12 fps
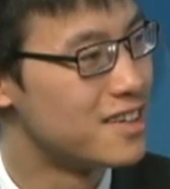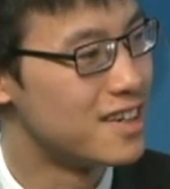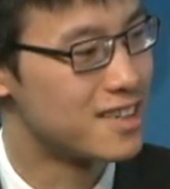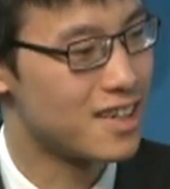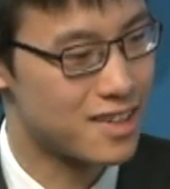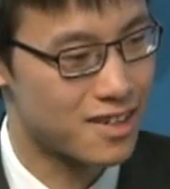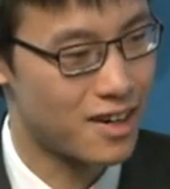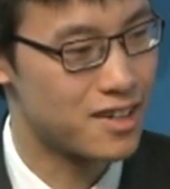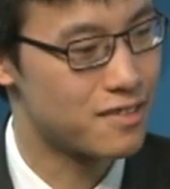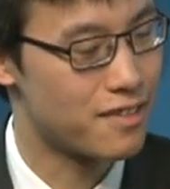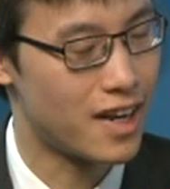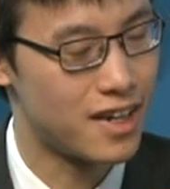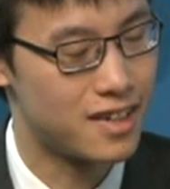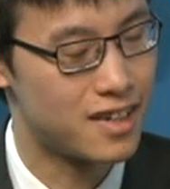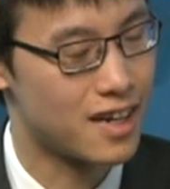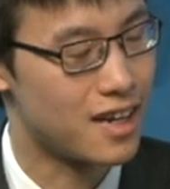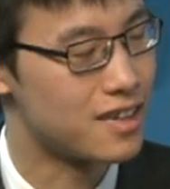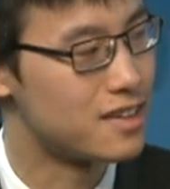So it's hard to find
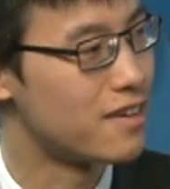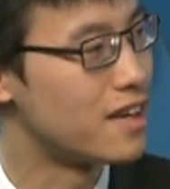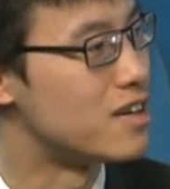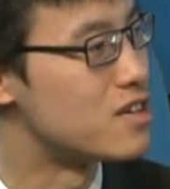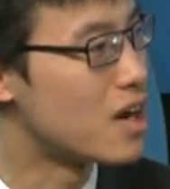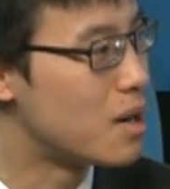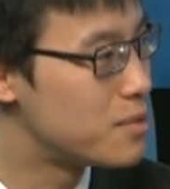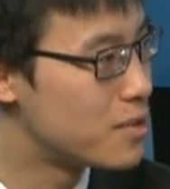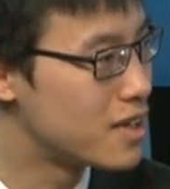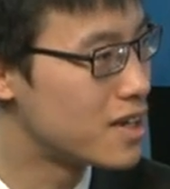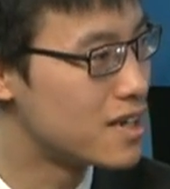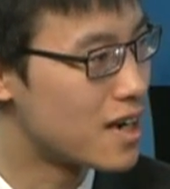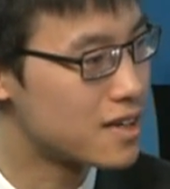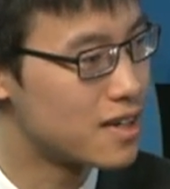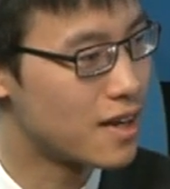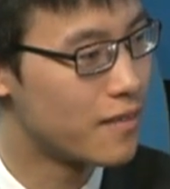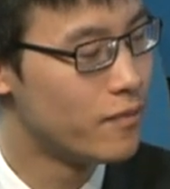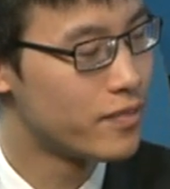a job doing
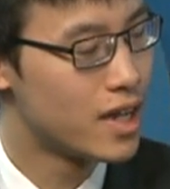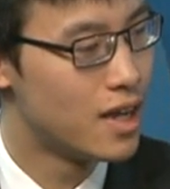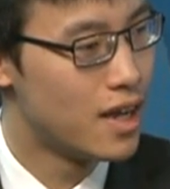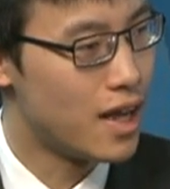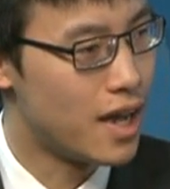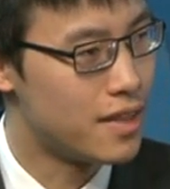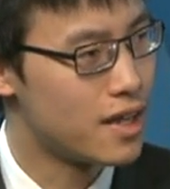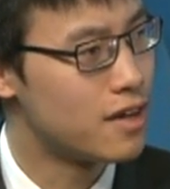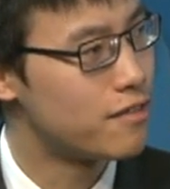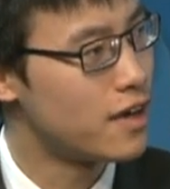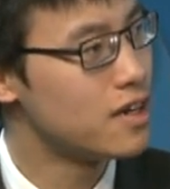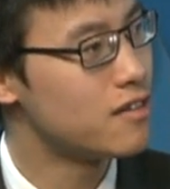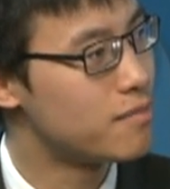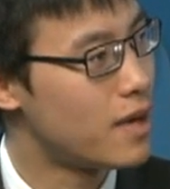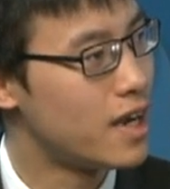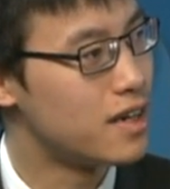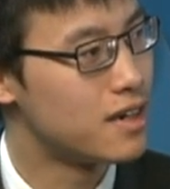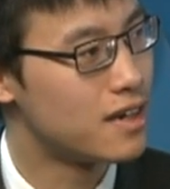conducting. And then a friend of
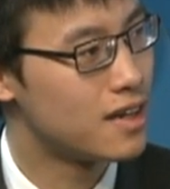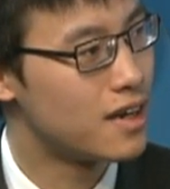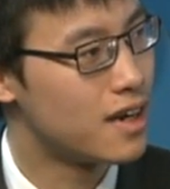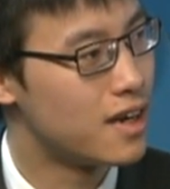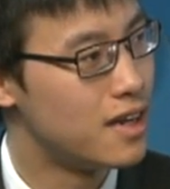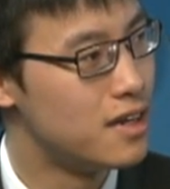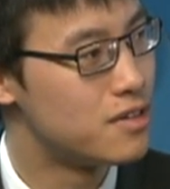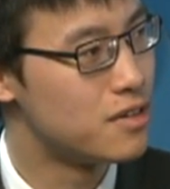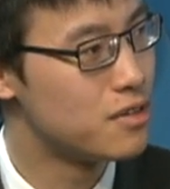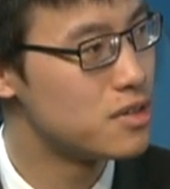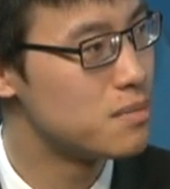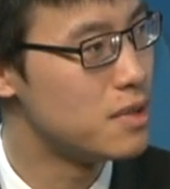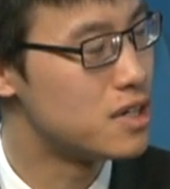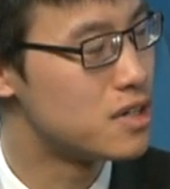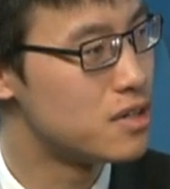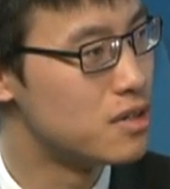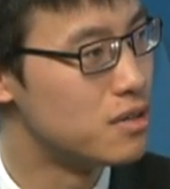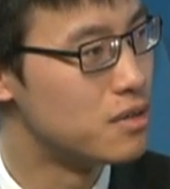mine introduced me
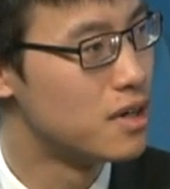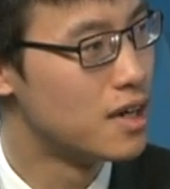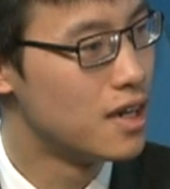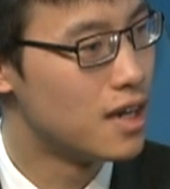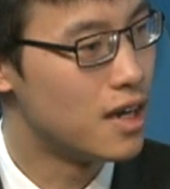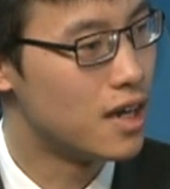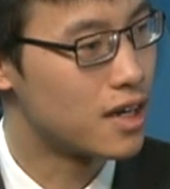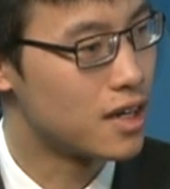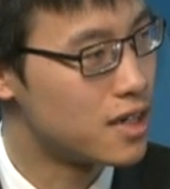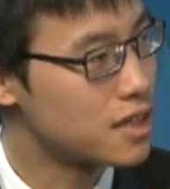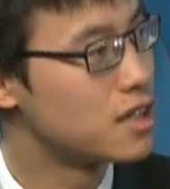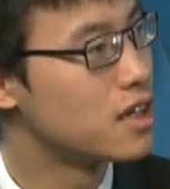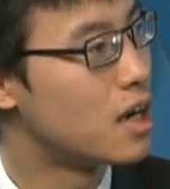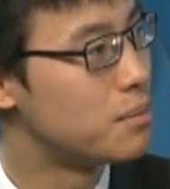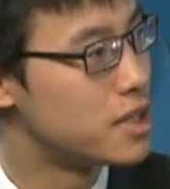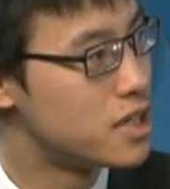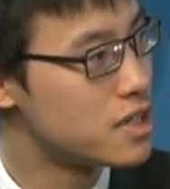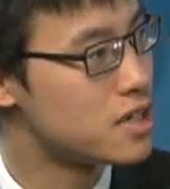to a conducting
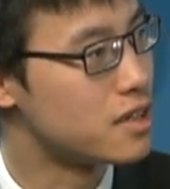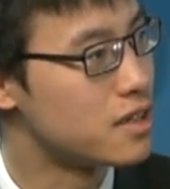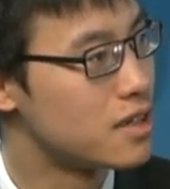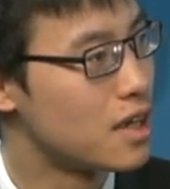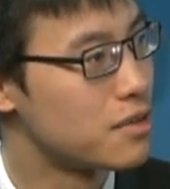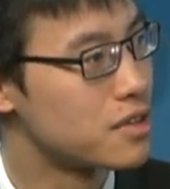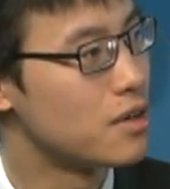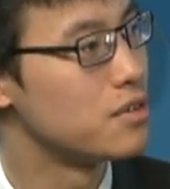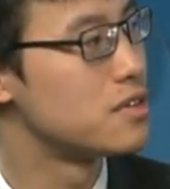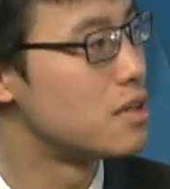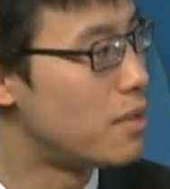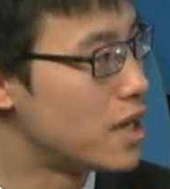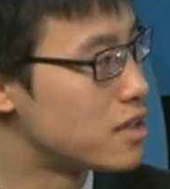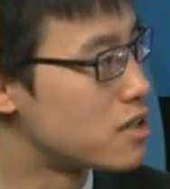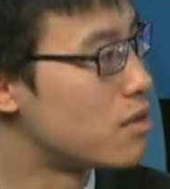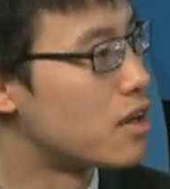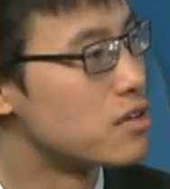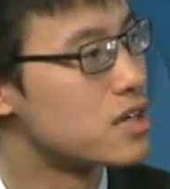competition that was hosted by the
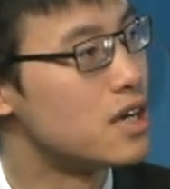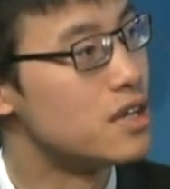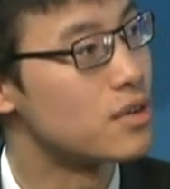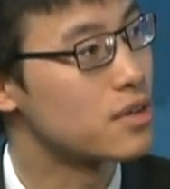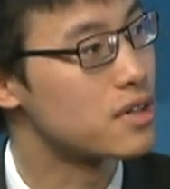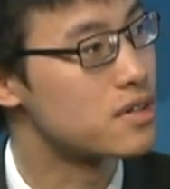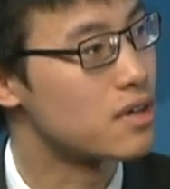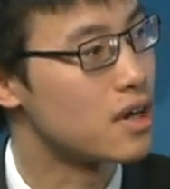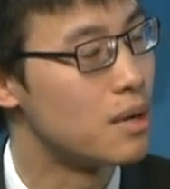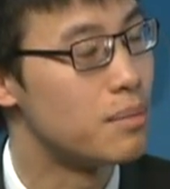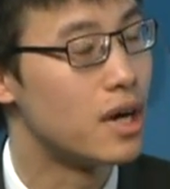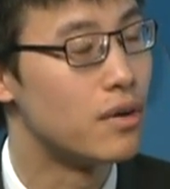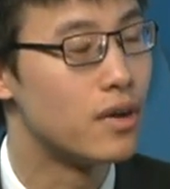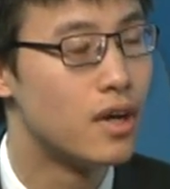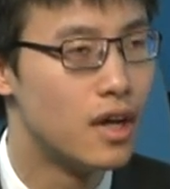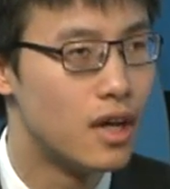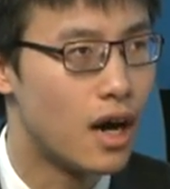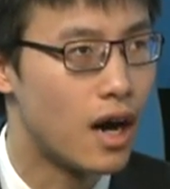Toronto Chinese Orchestra about
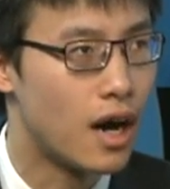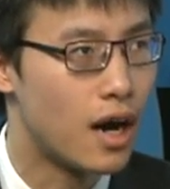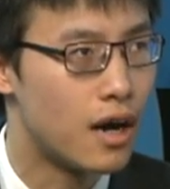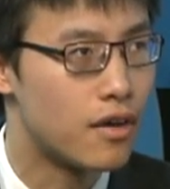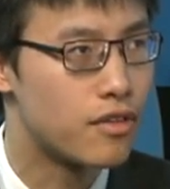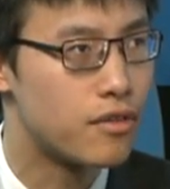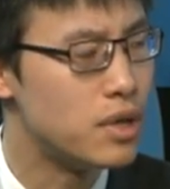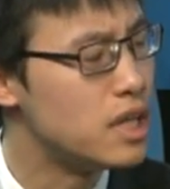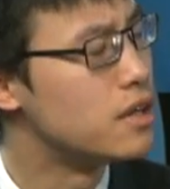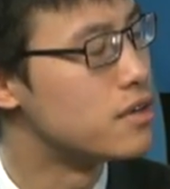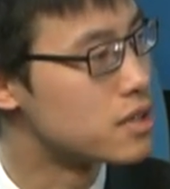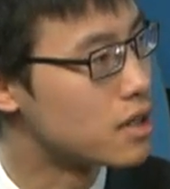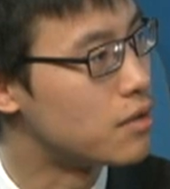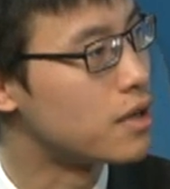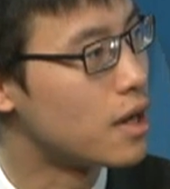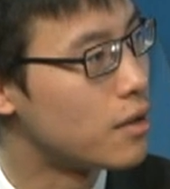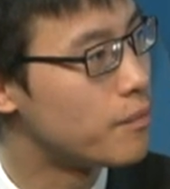3 years ago now.